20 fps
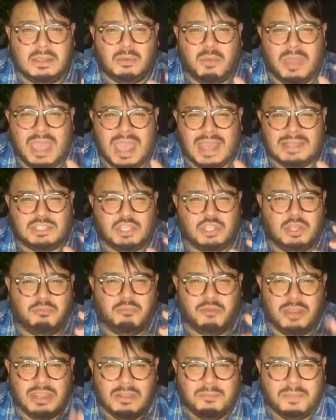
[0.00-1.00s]
We ask you to
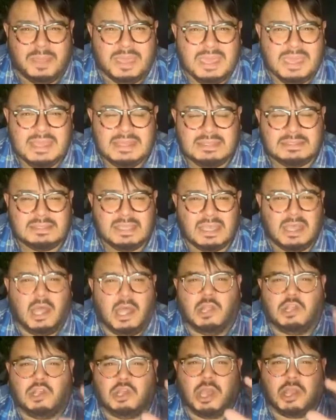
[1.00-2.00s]
bring peace,
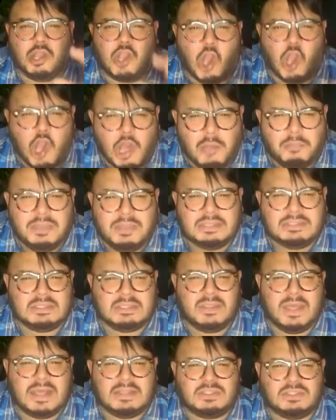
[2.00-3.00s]
a calmness
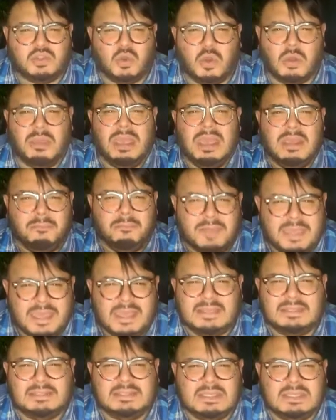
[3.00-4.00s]
to that storm,
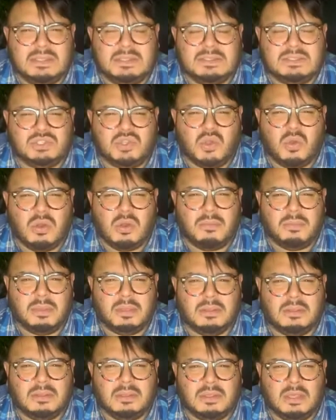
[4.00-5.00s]
peace to the storm.
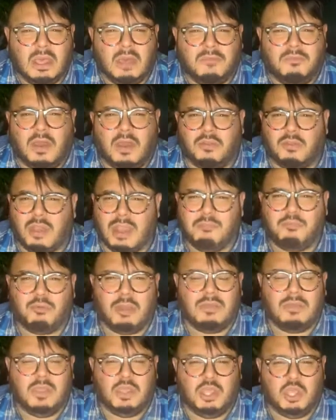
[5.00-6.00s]
Father, I
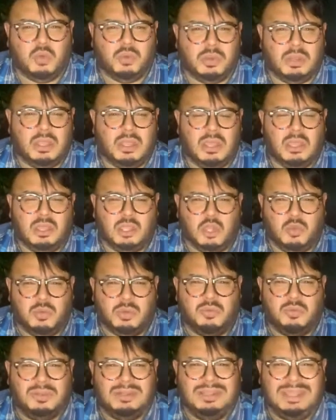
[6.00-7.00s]
pray that you
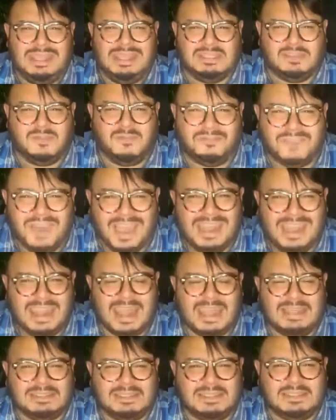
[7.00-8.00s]
would release
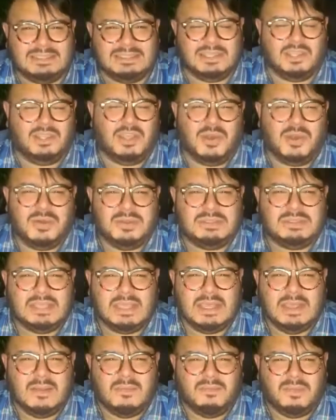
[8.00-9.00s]
finances to those
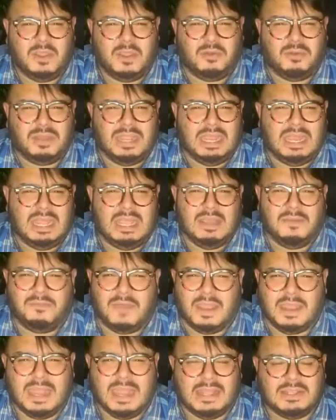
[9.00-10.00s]
that are needing a
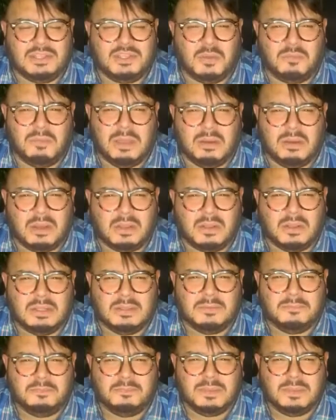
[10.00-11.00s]
financial miracle.